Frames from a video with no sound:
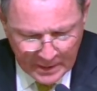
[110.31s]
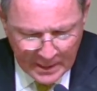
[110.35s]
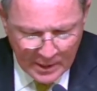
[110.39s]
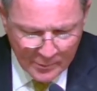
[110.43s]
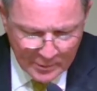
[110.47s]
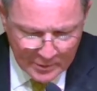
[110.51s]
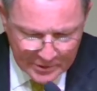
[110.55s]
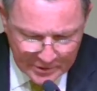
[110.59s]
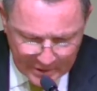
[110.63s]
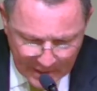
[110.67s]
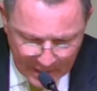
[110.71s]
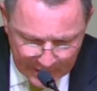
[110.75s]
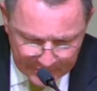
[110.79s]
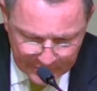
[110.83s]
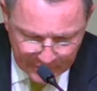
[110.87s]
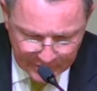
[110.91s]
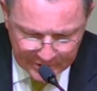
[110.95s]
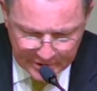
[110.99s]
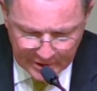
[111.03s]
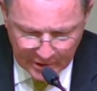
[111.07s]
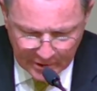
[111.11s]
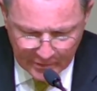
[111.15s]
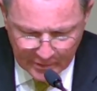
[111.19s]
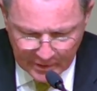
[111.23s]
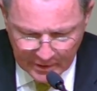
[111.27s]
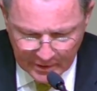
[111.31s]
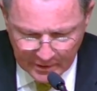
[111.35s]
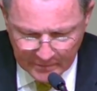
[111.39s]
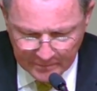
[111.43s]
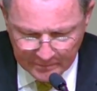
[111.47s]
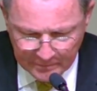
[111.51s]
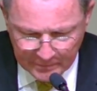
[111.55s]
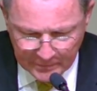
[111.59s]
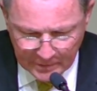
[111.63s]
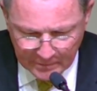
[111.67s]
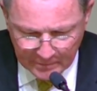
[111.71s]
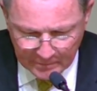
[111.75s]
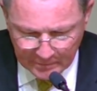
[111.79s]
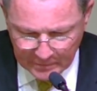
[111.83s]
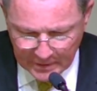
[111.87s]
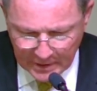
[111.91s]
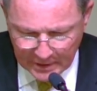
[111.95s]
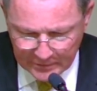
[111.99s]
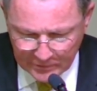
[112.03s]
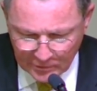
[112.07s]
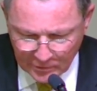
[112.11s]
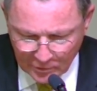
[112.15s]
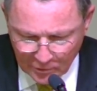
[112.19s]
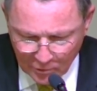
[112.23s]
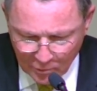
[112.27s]
it was necessary
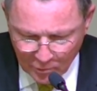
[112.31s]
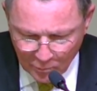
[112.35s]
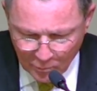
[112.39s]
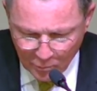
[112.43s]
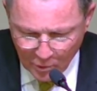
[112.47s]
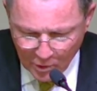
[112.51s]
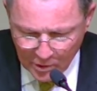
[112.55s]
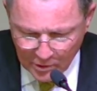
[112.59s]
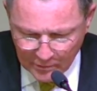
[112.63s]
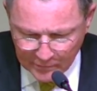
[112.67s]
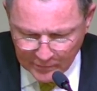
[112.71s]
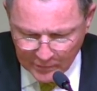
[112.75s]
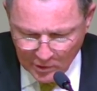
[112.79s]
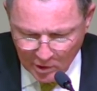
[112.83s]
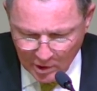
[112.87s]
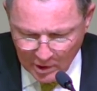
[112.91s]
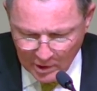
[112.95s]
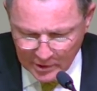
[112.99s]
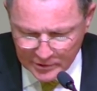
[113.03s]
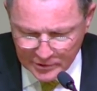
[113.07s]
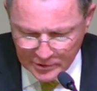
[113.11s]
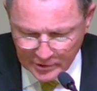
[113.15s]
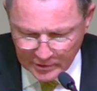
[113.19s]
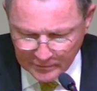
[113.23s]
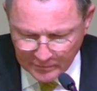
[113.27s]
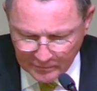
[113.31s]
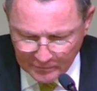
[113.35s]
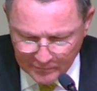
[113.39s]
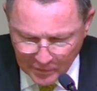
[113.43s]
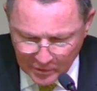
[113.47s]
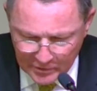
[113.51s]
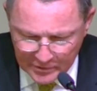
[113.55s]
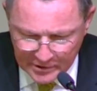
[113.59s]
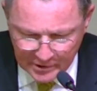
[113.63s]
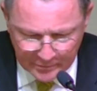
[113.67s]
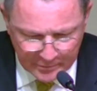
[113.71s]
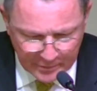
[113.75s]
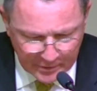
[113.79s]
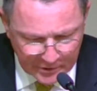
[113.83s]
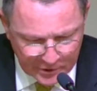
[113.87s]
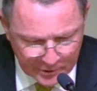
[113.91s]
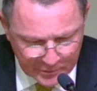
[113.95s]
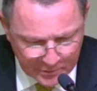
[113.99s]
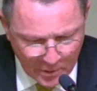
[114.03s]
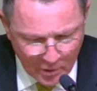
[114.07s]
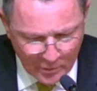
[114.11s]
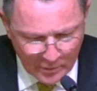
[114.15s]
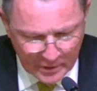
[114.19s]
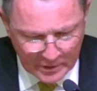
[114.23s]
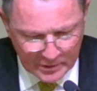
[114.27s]
that the word of God should first have been
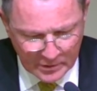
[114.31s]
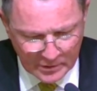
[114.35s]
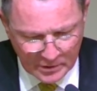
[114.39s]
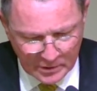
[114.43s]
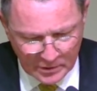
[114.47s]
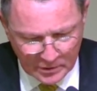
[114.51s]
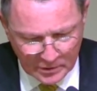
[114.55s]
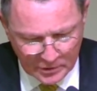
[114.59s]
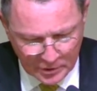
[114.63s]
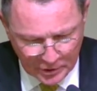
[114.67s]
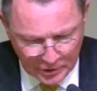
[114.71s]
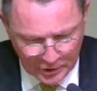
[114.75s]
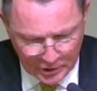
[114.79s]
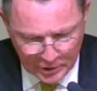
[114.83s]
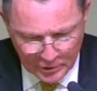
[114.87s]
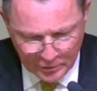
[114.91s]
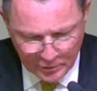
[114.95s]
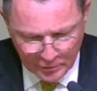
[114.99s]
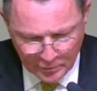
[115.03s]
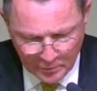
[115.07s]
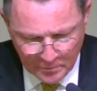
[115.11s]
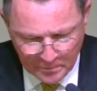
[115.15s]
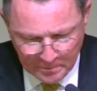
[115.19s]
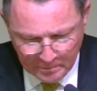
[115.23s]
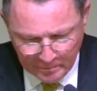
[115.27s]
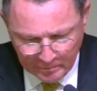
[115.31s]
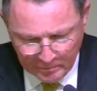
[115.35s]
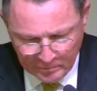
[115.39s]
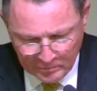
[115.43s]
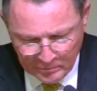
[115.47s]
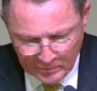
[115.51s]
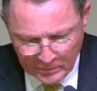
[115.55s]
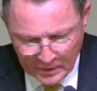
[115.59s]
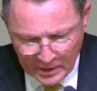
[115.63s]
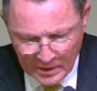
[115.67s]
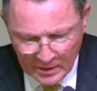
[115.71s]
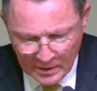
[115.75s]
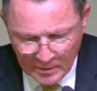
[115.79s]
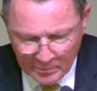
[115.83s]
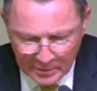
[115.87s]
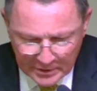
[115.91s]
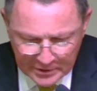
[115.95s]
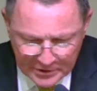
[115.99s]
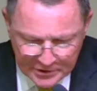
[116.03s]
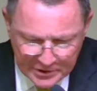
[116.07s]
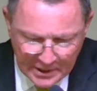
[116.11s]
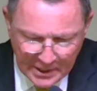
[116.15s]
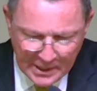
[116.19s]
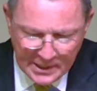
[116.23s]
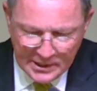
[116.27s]
spoken to you,
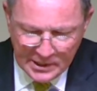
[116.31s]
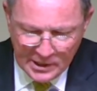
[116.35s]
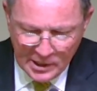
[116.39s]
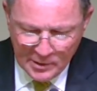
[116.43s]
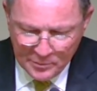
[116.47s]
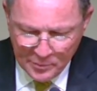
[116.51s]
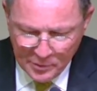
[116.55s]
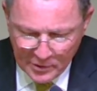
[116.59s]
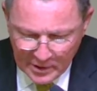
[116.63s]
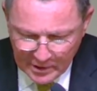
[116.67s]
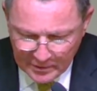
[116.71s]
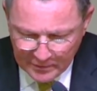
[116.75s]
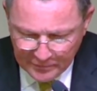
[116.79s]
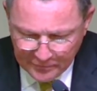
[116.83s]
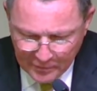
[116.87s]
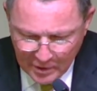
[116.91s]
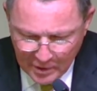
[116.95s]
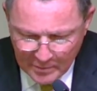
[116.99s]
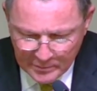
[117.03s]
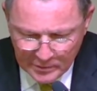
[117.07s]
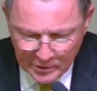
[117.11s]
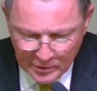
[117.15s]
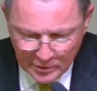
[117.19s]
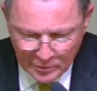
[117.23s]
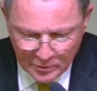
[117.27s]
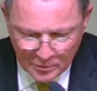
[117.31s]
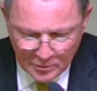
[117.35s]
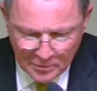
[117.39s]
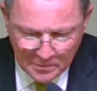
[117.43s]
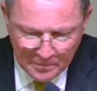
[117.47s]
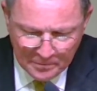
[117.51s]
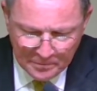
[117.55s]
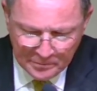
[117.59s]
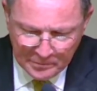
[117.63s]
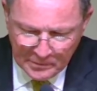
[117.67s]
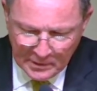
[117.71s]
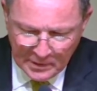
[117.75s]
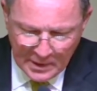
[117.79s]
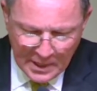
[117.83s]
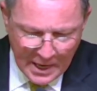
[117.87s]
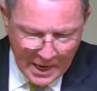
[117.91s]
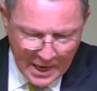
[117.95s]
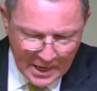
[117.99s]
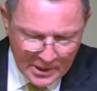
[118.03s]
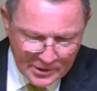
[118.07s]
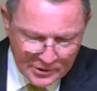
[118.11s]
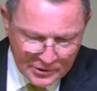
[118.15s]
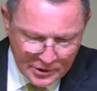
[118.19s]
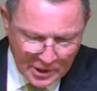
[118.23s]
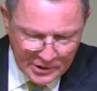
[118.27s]
but seeing ye put it from you,
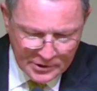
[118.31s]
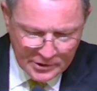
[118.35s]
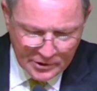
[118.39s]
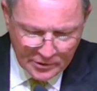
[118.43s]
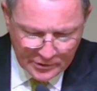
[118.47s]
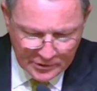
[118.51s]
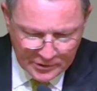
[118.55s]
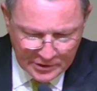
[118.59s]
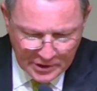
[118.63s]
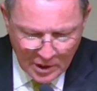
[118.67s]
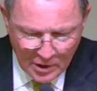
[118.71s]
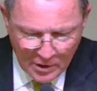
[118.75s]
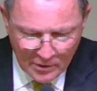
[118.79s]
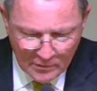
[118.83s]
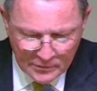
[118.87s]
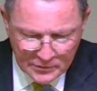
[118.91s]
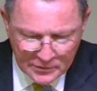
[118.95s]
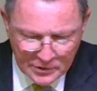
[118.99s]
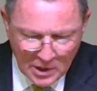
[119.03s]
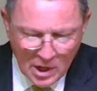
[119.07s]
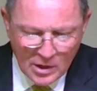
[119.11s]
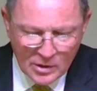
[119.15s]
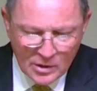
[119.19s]
and judge yourselves